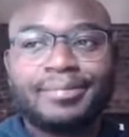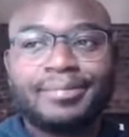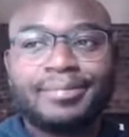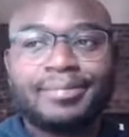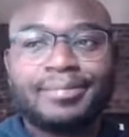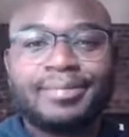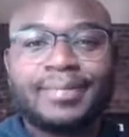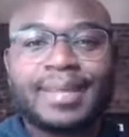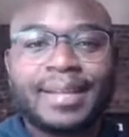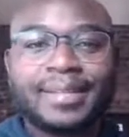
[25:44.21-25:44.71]

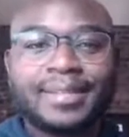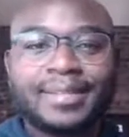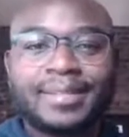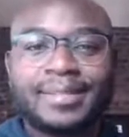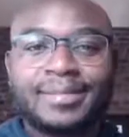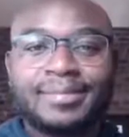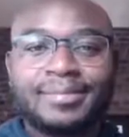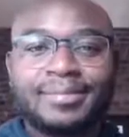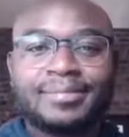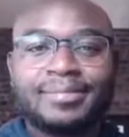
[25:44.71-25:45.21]

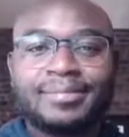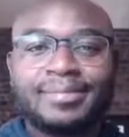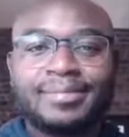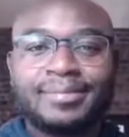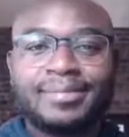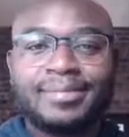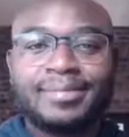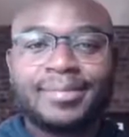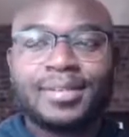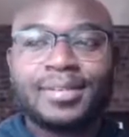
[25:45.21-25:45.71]
That's
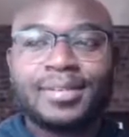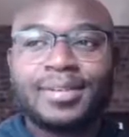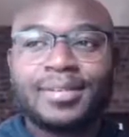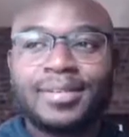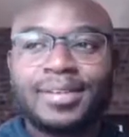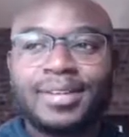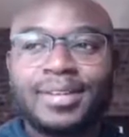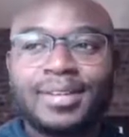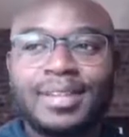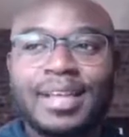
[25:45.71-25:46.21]

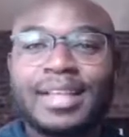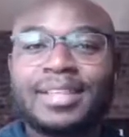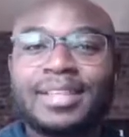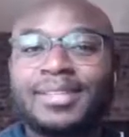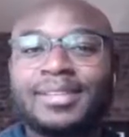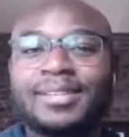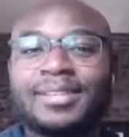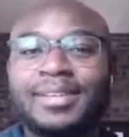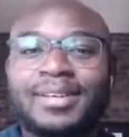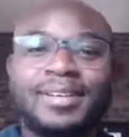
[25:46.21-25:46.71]

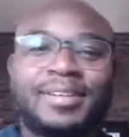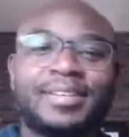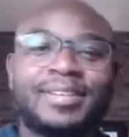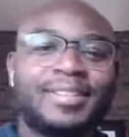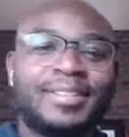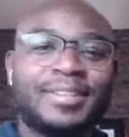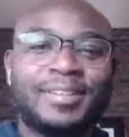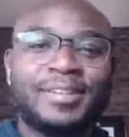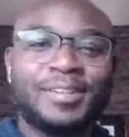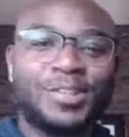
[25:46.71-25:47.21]

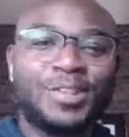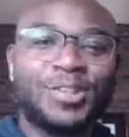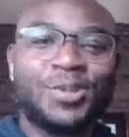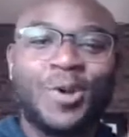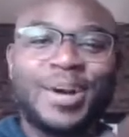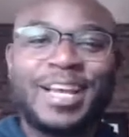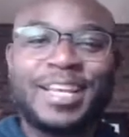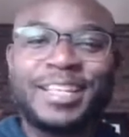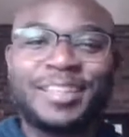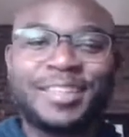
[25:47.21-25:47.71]
the
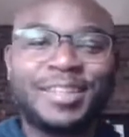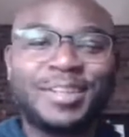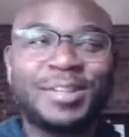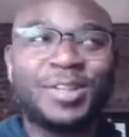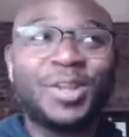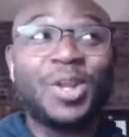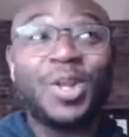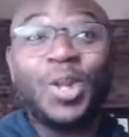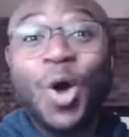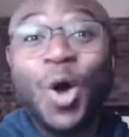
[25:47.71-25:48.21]
short and
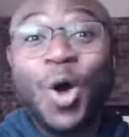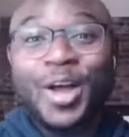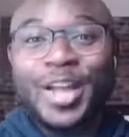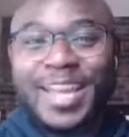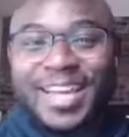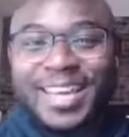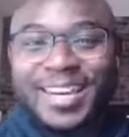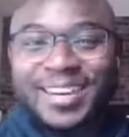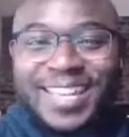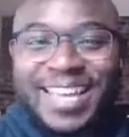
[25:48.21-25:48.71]
the long
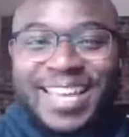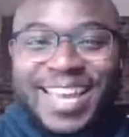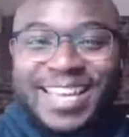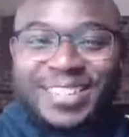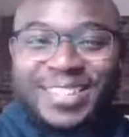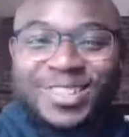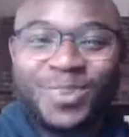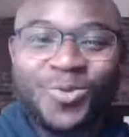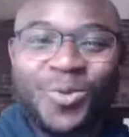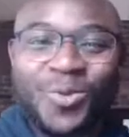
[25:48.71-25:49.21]
end of the
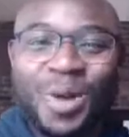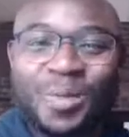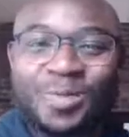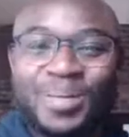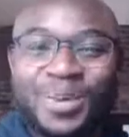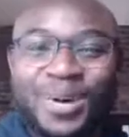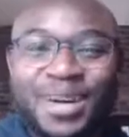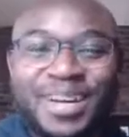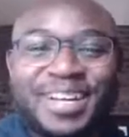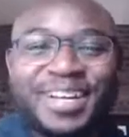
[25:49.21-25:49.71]
answer of what
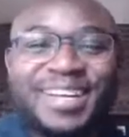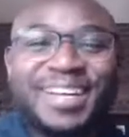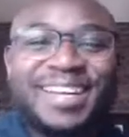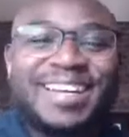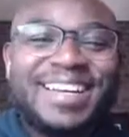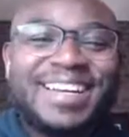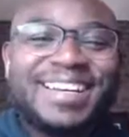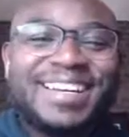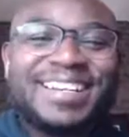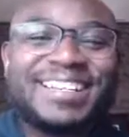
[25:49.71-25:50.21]
book
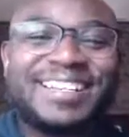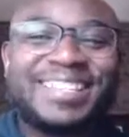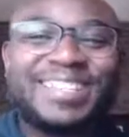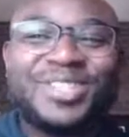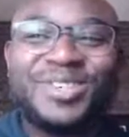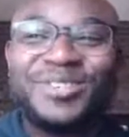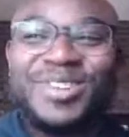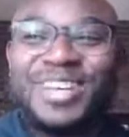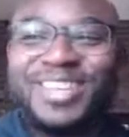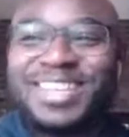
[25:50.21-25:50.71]
did
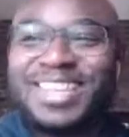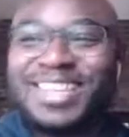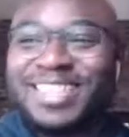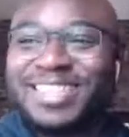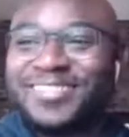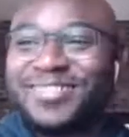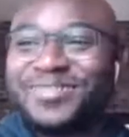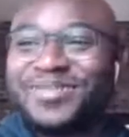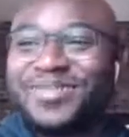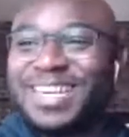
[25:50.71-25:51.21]
you read to get this
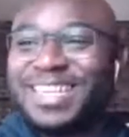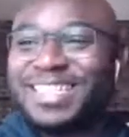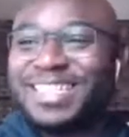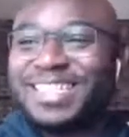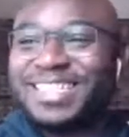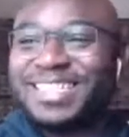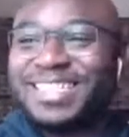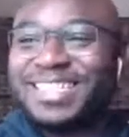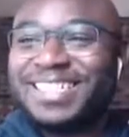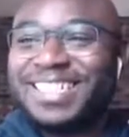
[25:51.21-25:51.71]

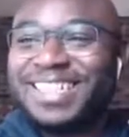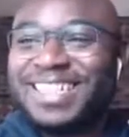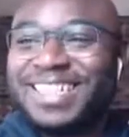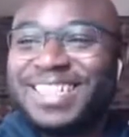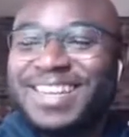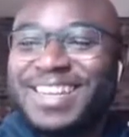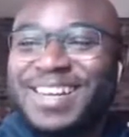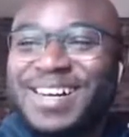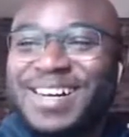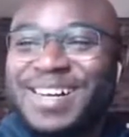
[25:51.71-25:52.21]
information.
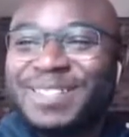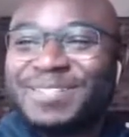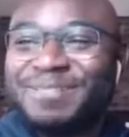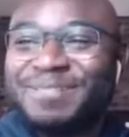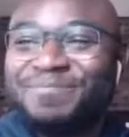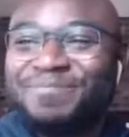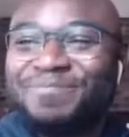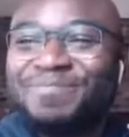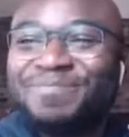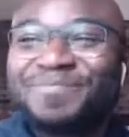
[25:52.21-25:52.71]

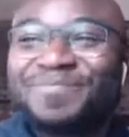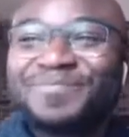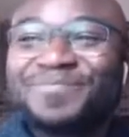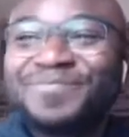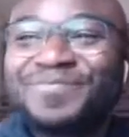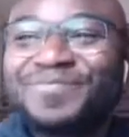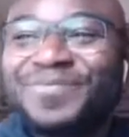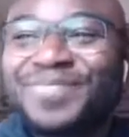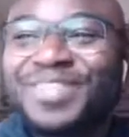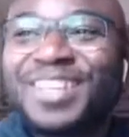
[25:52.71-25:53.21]

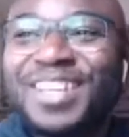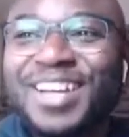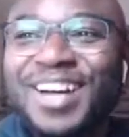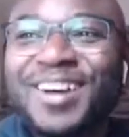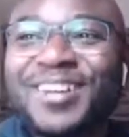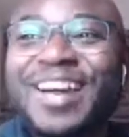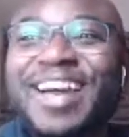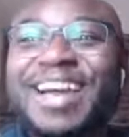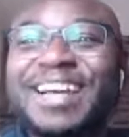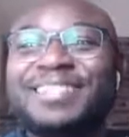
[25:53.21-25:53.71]
All
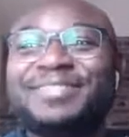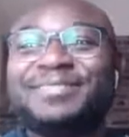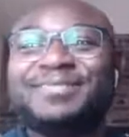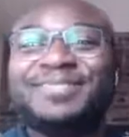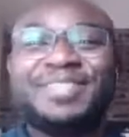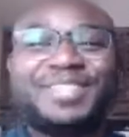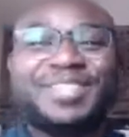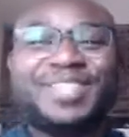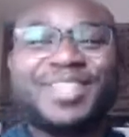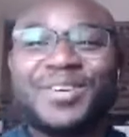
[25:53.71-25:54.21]
right,
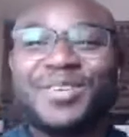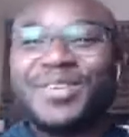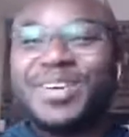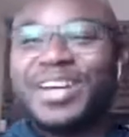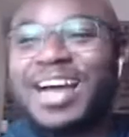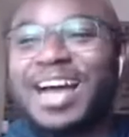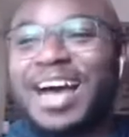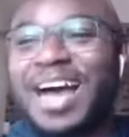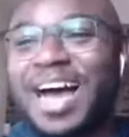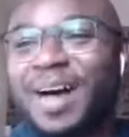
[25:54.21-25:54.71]
so
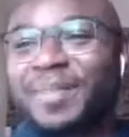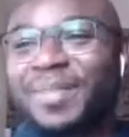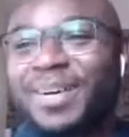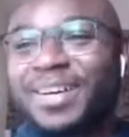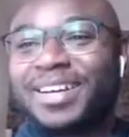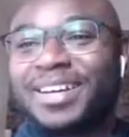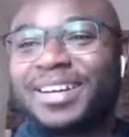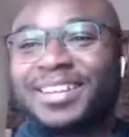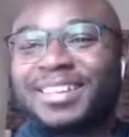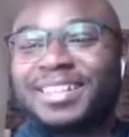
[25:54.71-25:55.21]
I'm going
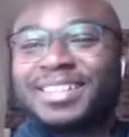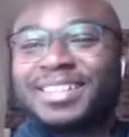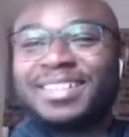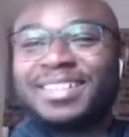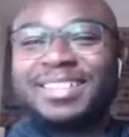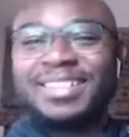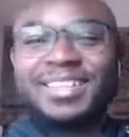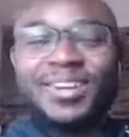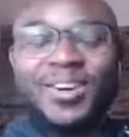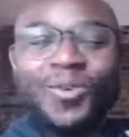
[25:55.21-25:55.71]
to
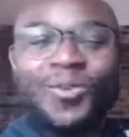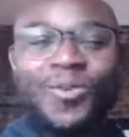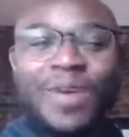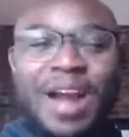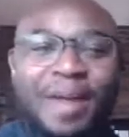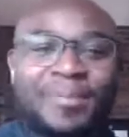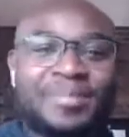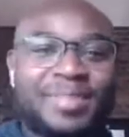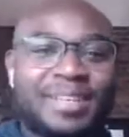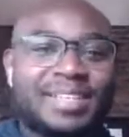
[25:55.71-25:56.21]

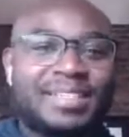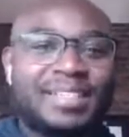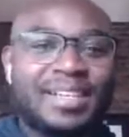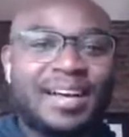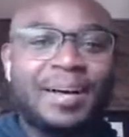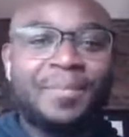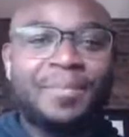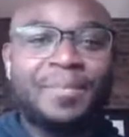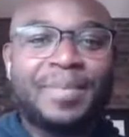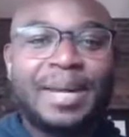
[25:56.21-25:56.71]
wrap this
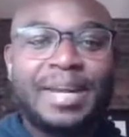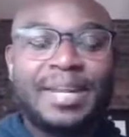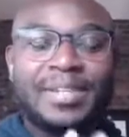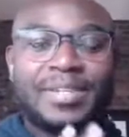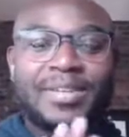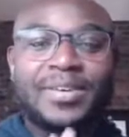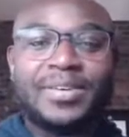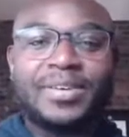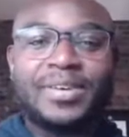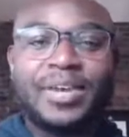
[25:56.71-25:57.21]
up, but I
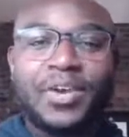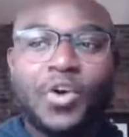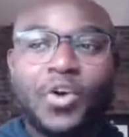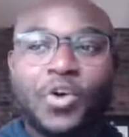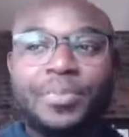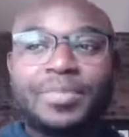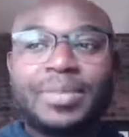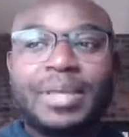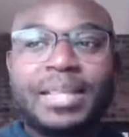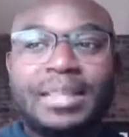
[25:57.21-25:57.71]
certainly
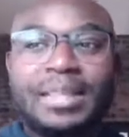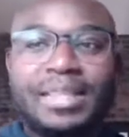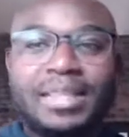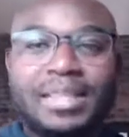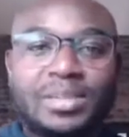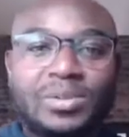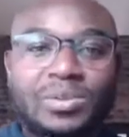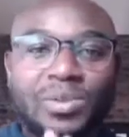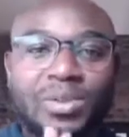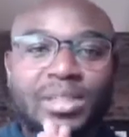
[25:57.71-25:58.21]
hope that
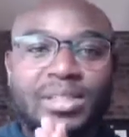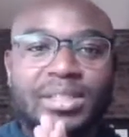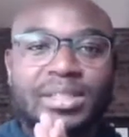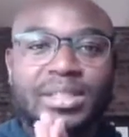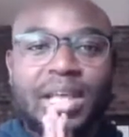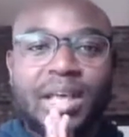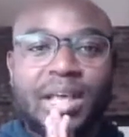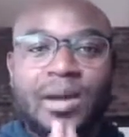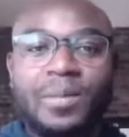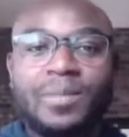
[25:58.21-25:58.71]
this was
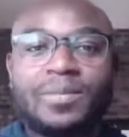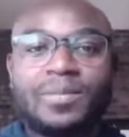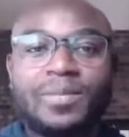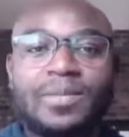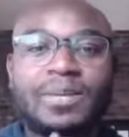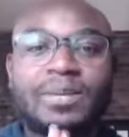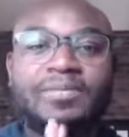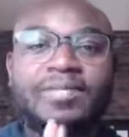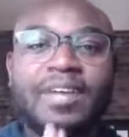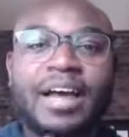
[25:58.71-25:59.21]
helpful
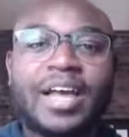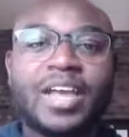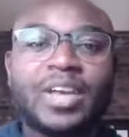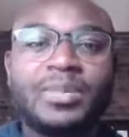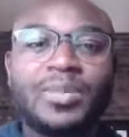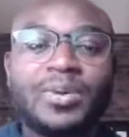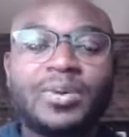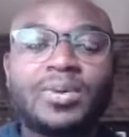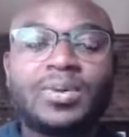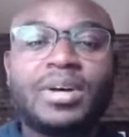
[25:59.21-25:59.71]
and
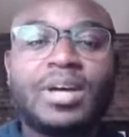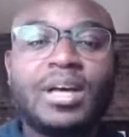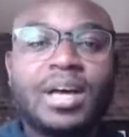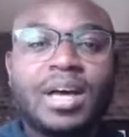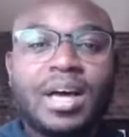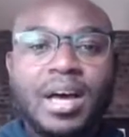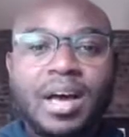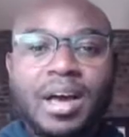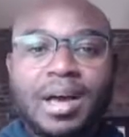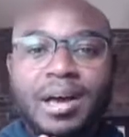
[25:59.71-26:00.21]
valuable.
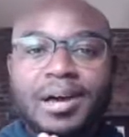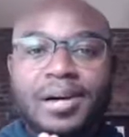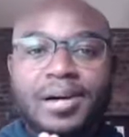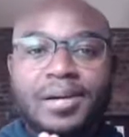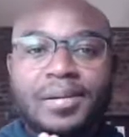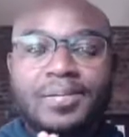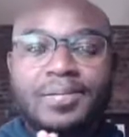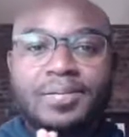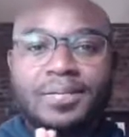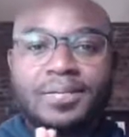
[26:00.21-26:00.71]

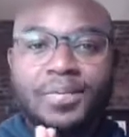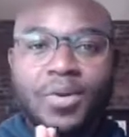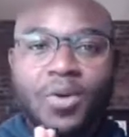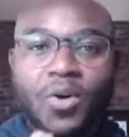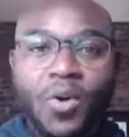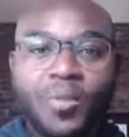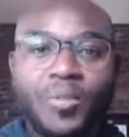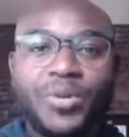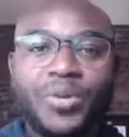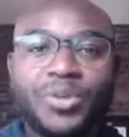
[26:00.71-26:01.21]

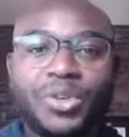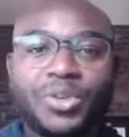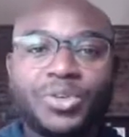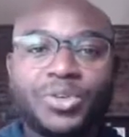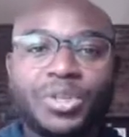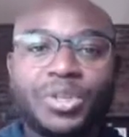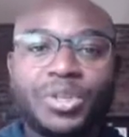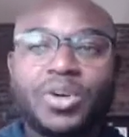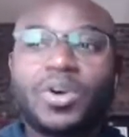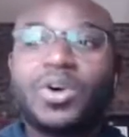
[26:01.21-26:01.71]
Hope you
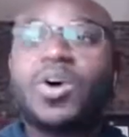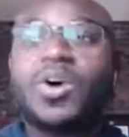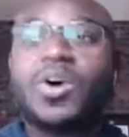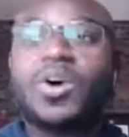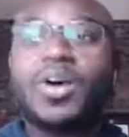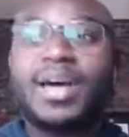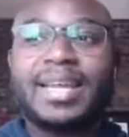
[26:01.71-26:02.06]
enjoyed the call.